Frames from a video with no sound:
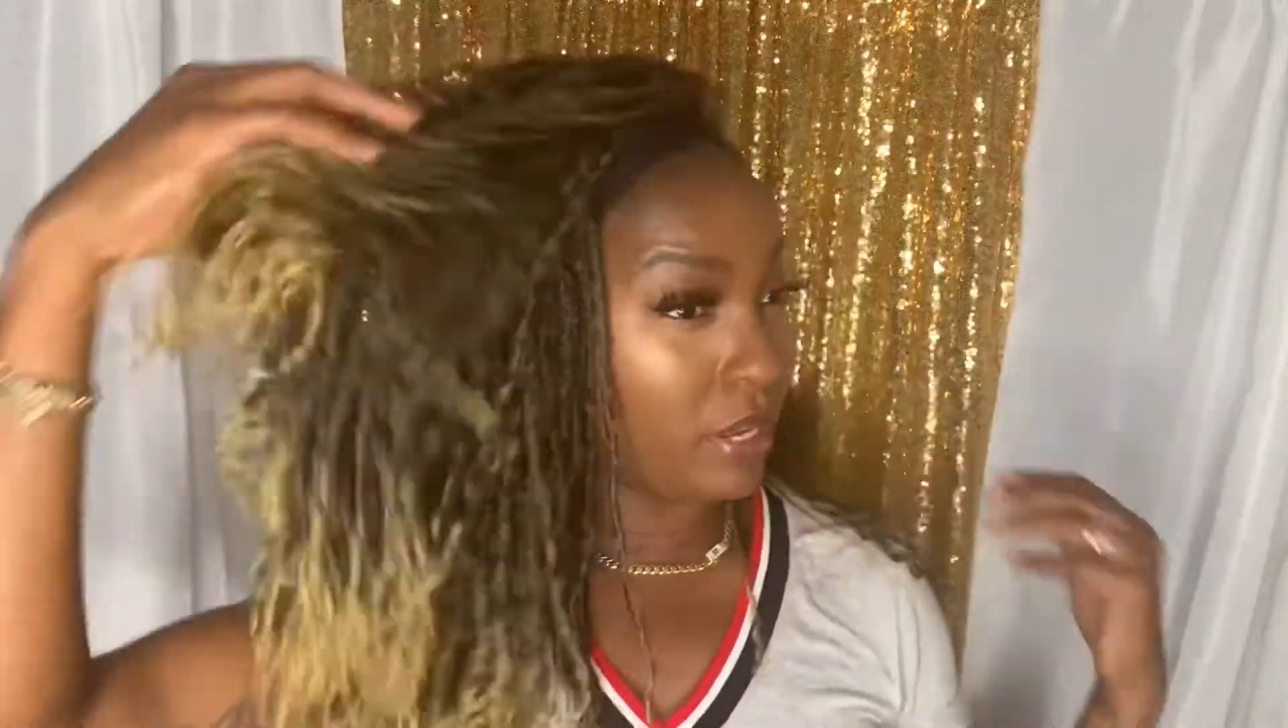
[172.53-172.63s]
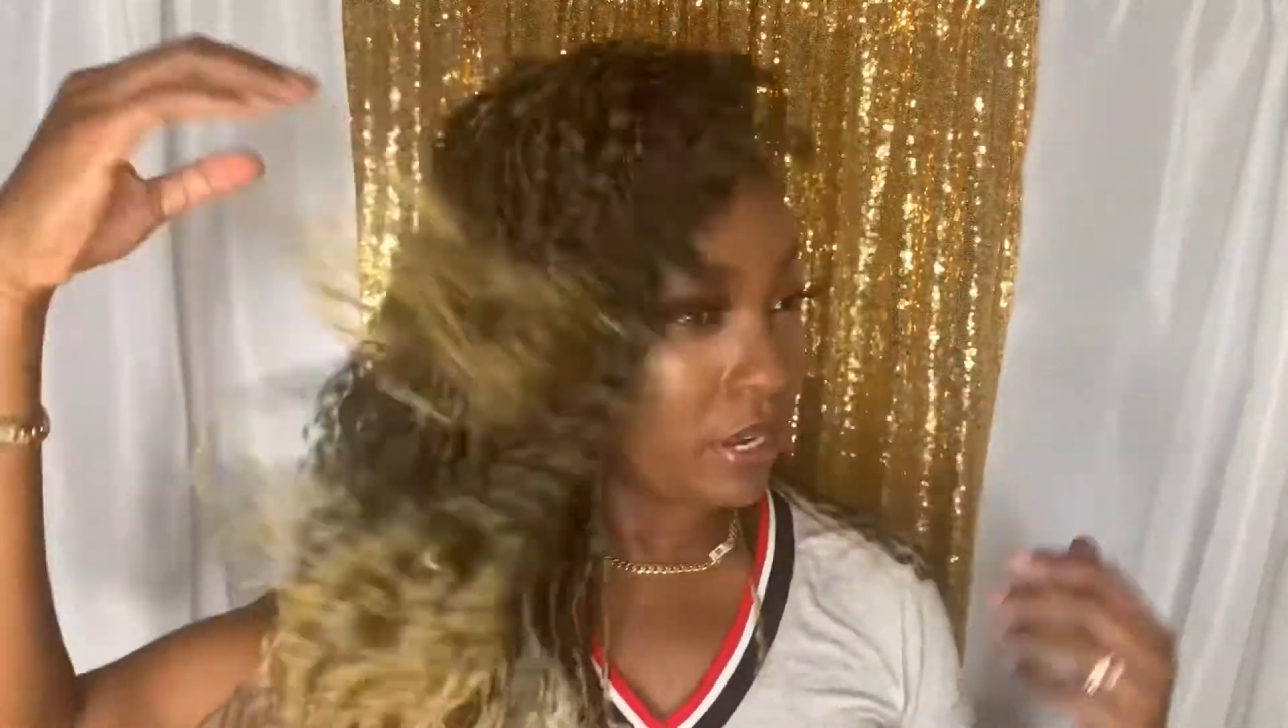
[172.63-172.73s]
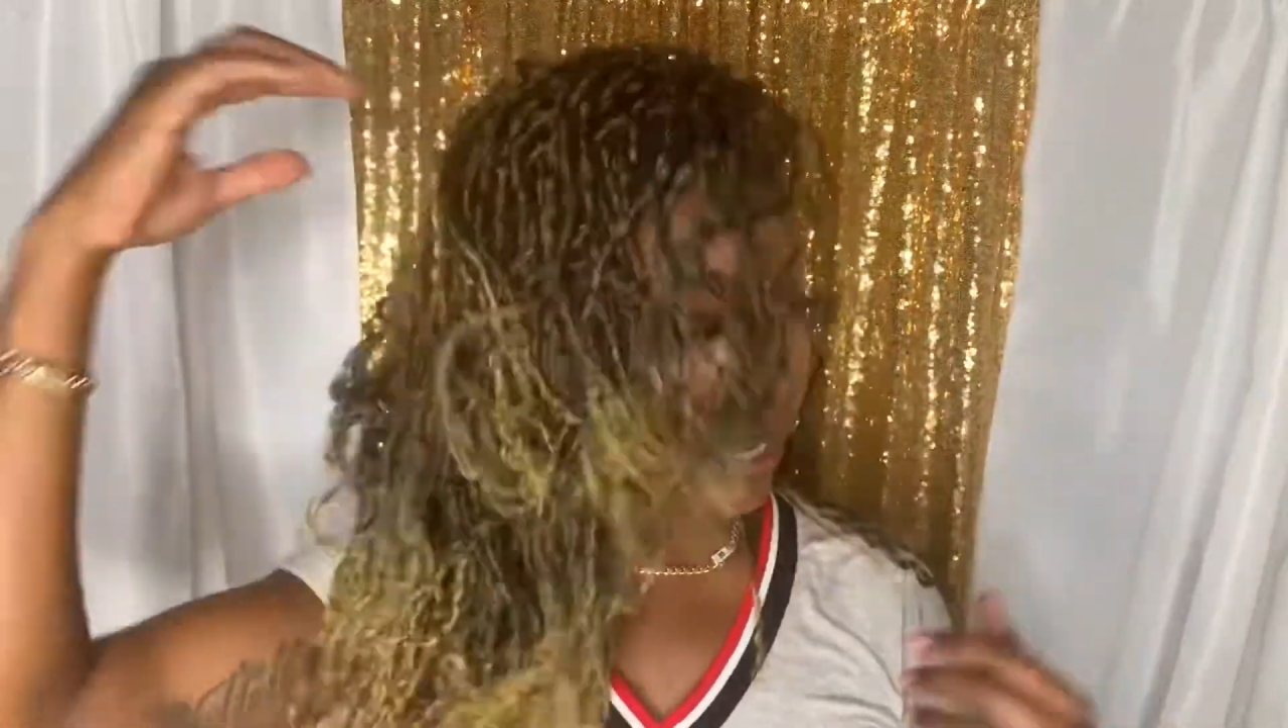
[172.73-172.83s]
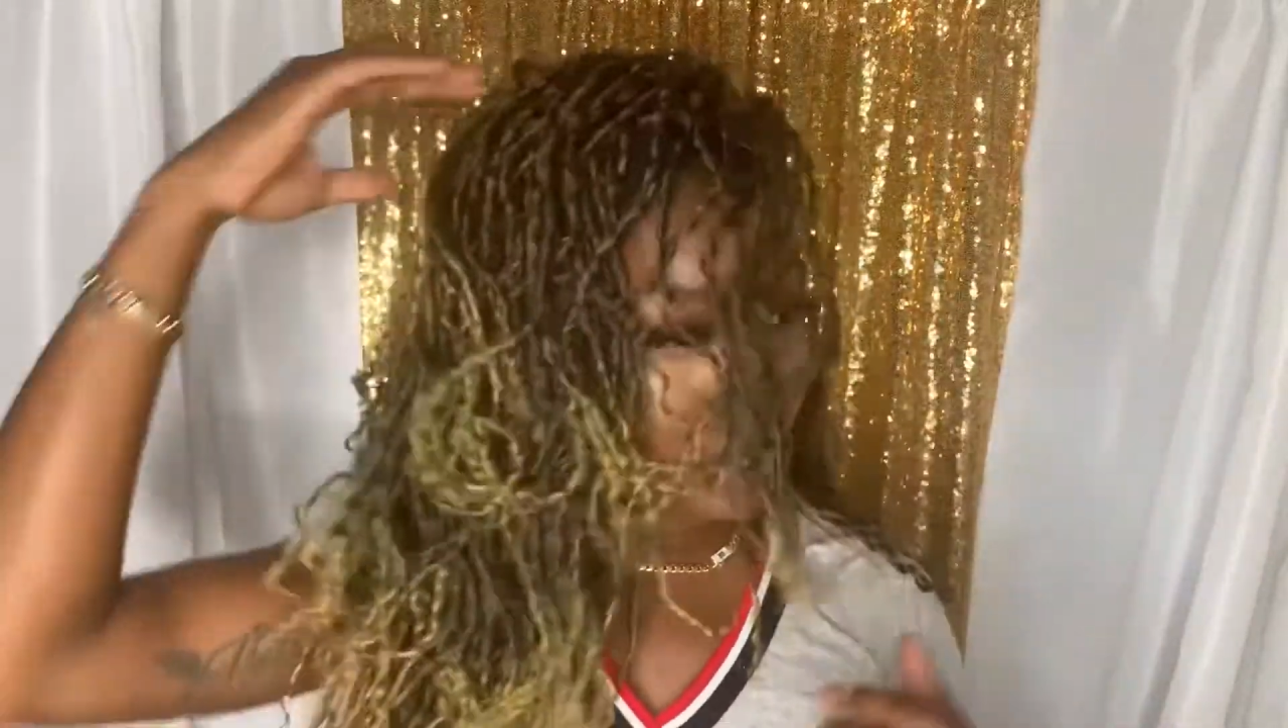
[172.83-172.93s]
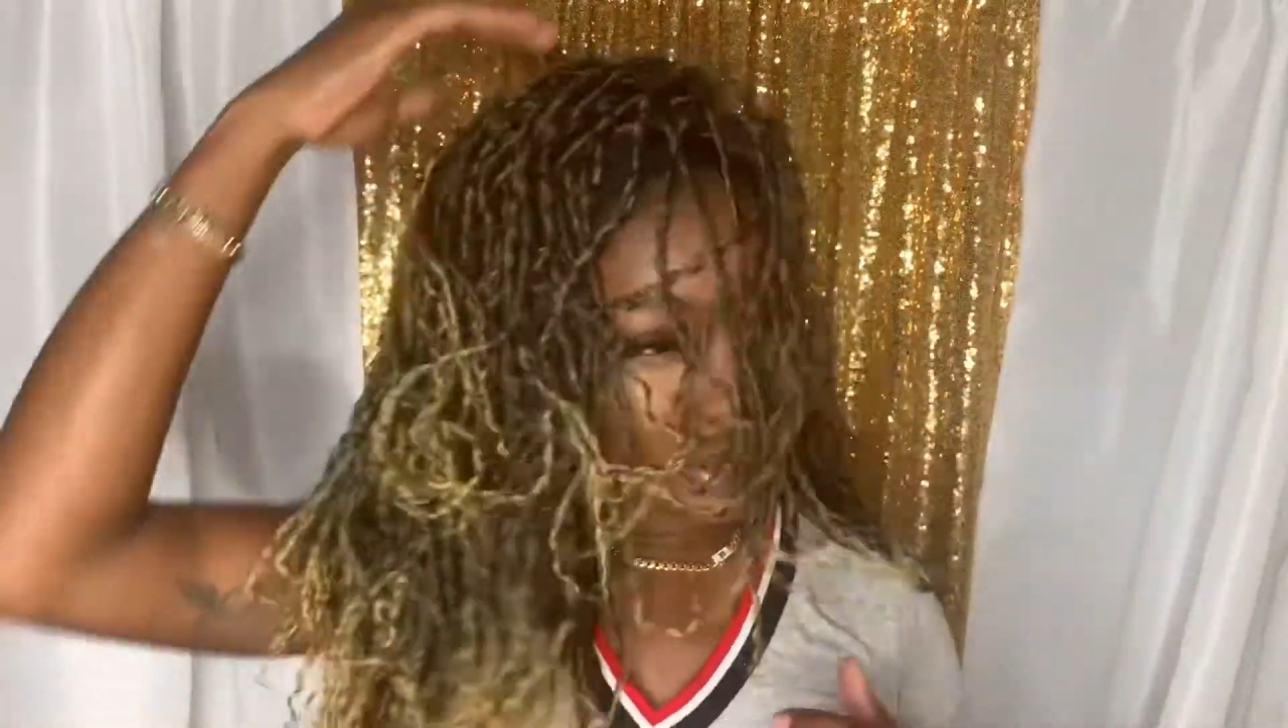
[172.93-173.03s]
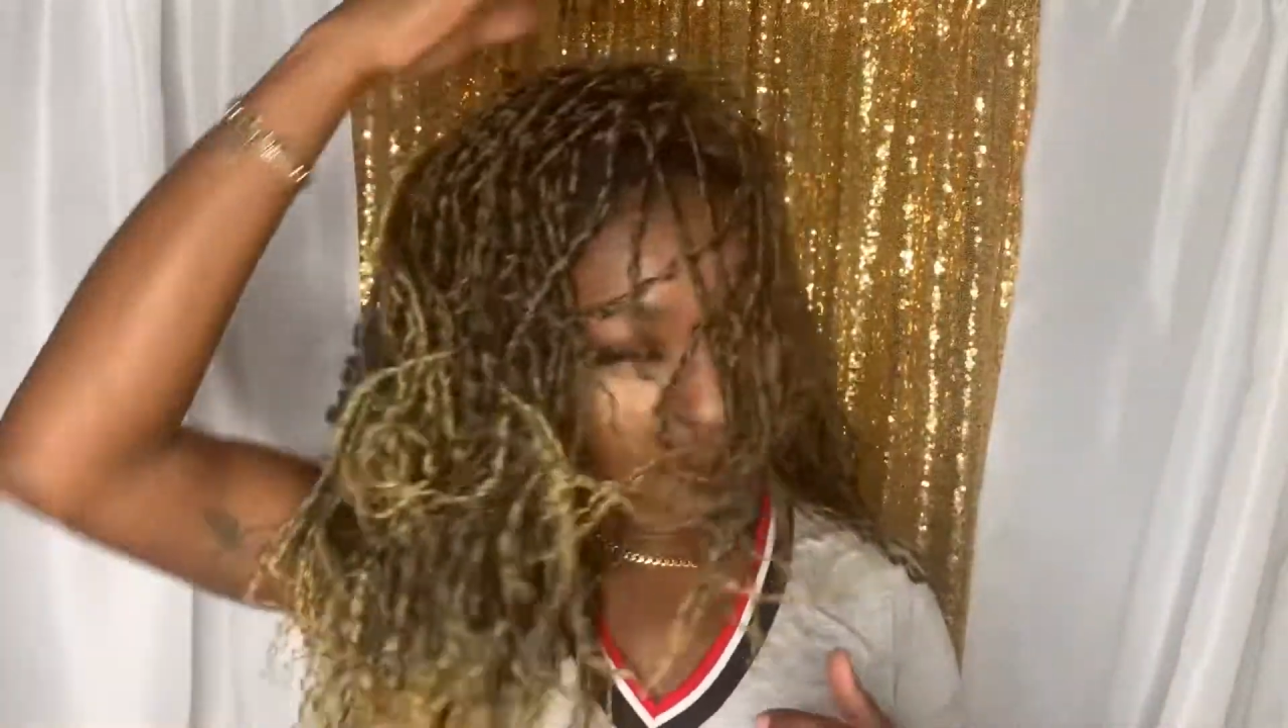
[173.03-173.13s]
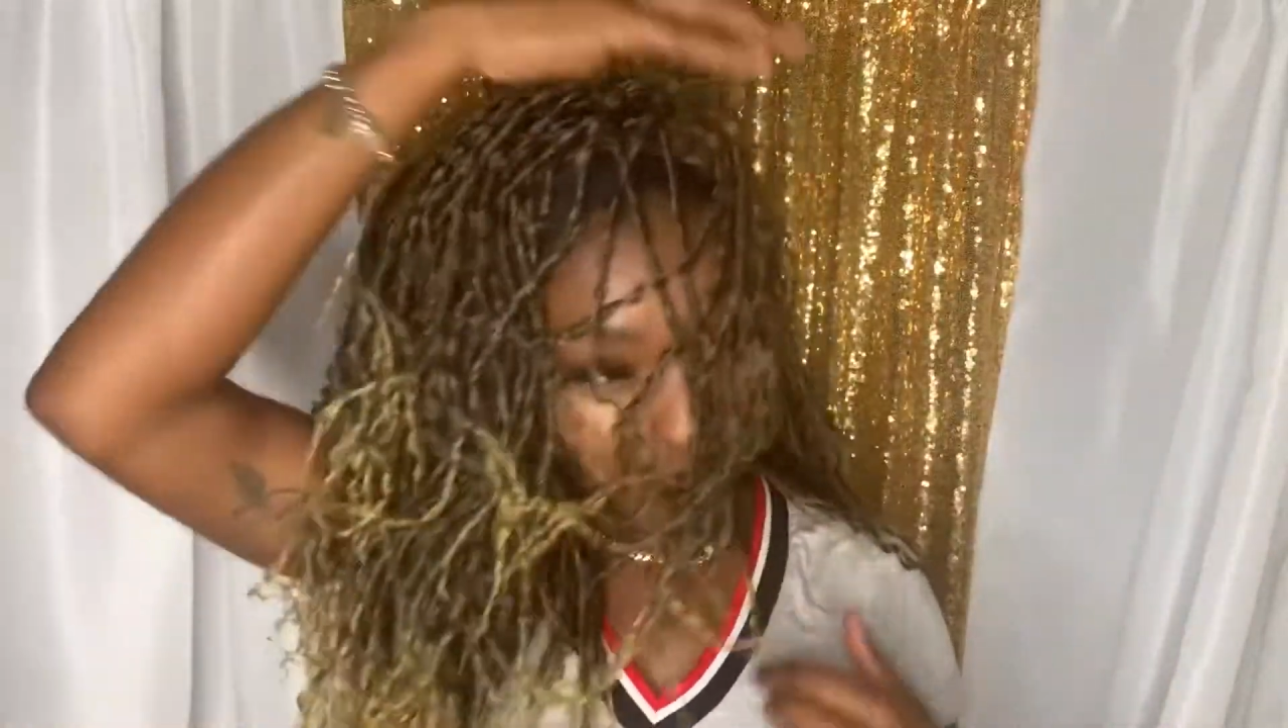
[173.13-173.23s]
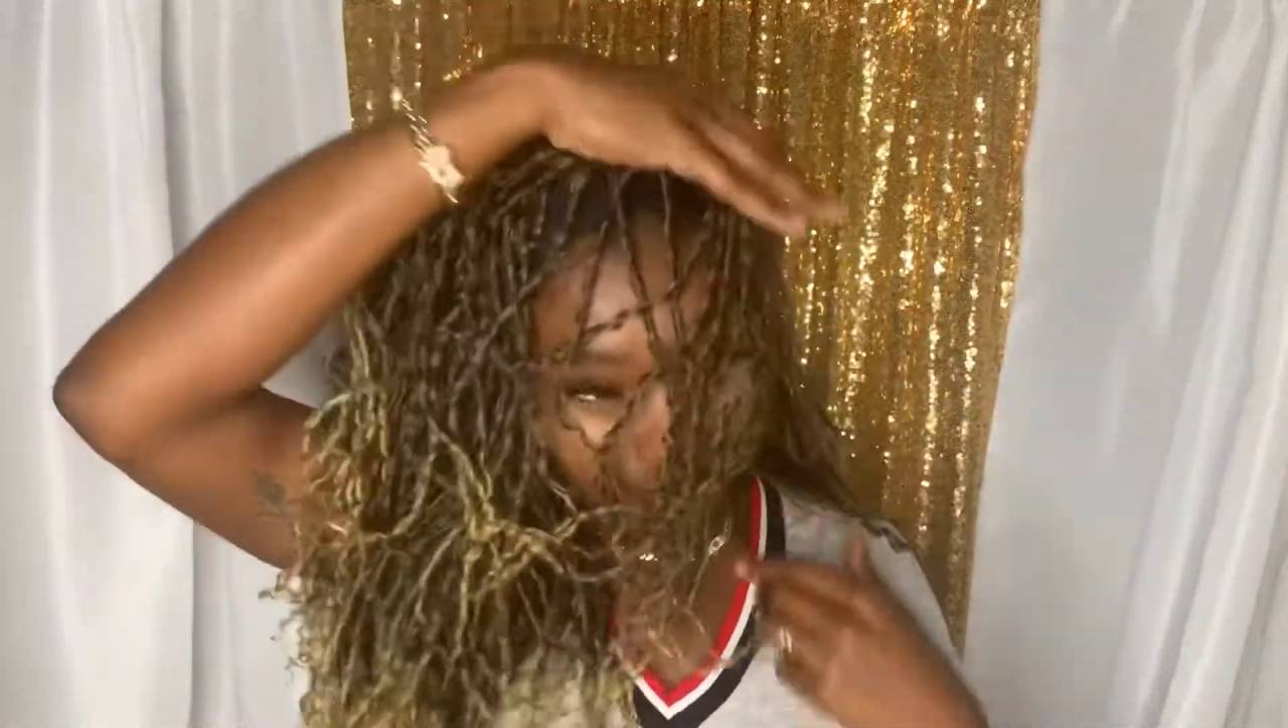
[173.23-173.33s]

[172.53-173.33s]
of hair.